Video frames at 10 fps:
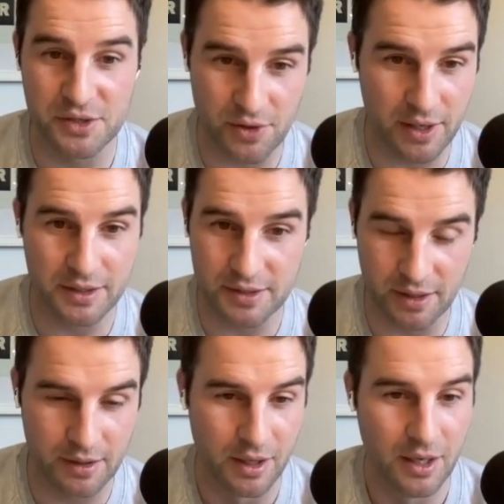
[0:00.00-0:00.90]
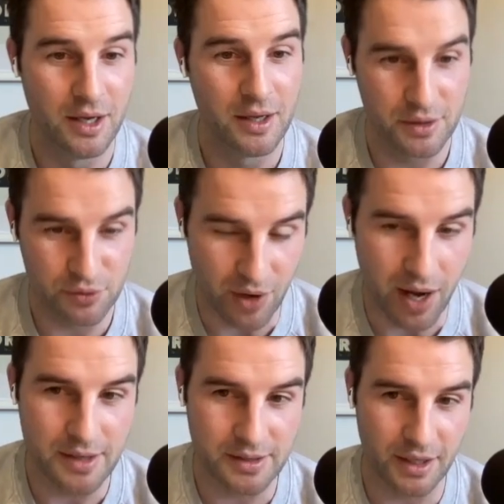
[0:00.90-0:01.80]
Strikes and there's
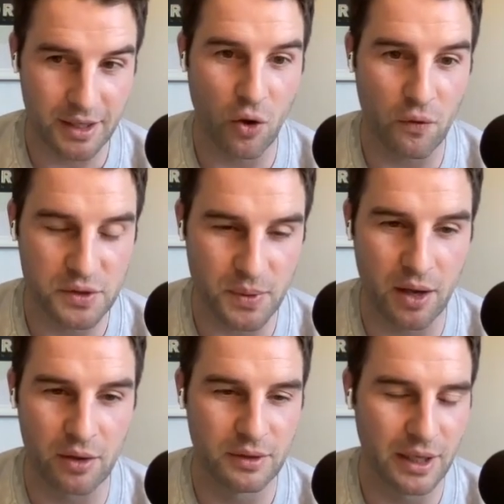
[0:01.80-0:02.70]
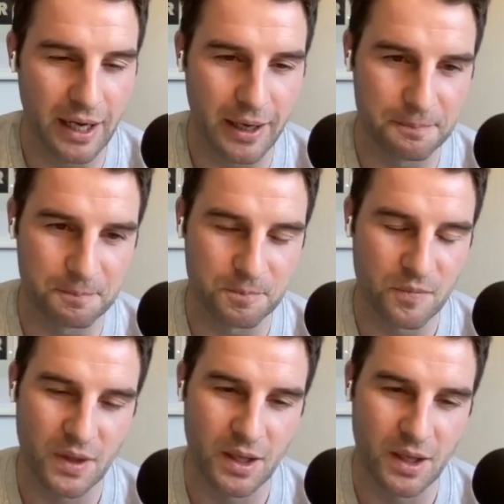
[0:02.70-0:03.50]
riots kicking off as well. Um, hmm.